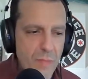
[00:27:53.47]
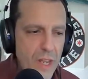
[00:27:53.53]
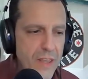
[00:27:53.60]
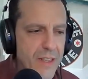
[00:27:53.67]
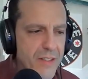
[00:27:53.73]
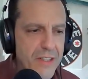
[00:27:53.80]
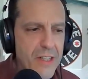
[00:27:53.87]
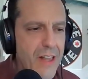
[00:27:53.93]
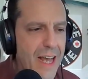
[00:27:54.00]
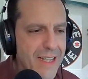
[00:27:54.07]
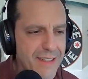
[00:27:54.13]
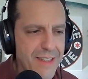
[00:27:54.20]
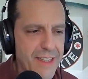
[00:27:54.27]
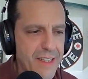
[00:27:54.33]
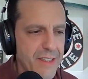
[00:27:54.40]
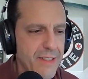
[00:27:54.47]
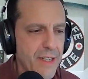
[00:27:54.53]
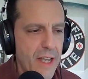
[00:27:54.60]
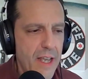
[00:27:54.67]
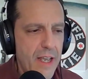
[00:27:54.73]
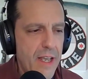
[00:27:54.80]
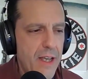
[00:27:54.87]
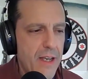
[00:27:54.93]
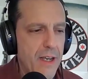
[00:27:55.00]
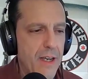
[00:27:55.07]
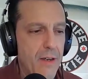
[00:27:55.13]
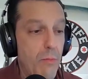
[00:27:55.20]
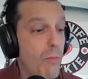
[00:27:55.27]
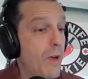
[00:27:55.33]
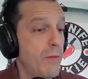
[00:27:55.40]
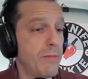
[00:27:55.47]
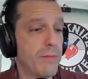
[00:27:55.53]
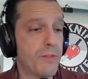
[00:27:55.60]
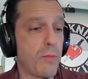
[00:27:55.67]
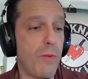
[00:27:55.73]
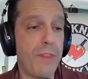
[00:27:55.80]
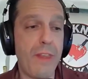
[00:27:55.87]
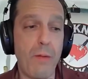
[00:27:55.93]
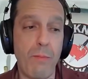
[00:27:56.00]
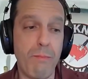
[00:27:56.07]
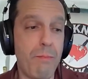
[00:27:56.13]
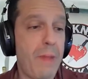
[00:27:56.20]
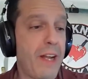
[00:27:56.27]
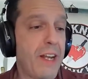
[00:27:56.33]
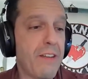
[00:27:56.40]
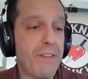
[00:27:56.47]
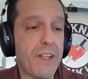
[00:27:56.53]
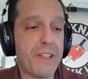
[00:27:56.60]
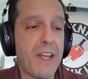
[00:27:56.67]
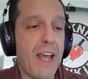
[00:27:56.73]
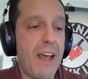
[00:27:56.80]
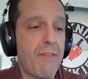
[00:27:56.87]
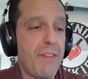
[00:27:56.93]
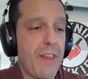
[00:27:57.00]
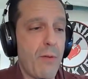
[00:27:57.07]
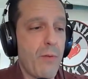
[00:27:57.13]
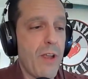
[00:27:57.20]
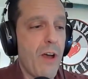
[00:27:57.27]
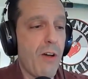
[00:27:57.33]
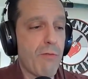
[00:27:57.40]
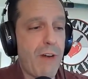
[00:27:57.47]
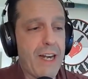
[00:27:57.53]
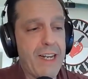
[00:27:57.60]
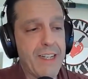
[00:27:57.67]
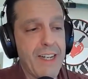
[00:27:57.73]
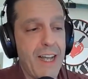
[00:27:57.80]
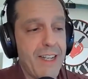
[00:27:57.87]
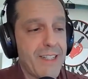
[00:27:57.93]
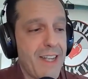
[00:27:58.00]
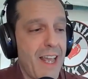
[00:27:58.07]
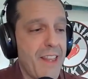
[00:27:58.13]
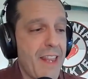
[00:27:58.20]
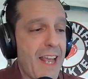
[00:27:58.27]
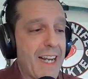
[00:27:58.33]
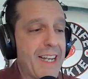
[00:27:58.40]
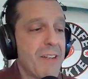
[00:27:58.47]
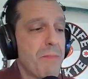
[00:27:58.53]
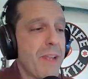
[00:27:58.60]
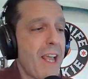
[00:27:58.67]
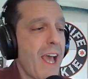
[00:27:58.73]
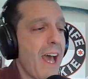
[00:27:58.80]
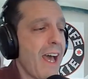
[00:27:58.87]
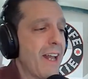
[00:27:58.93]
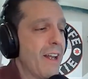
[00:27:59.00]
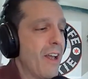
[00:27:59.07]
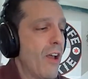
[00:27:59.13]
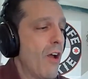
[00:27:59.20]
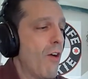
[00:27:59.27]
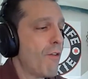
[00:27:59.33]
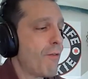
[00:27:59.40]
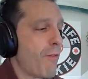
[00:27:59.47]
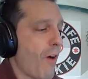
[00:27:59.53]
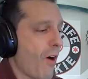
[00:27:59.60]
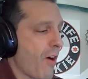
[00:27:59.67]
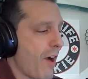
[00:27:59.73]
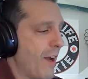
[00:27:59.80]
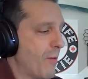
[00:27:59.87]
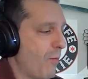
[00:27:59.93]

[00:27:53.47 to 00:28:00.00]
This classic is, well, it's one that many of us have and that we all recognize, and that can be had far and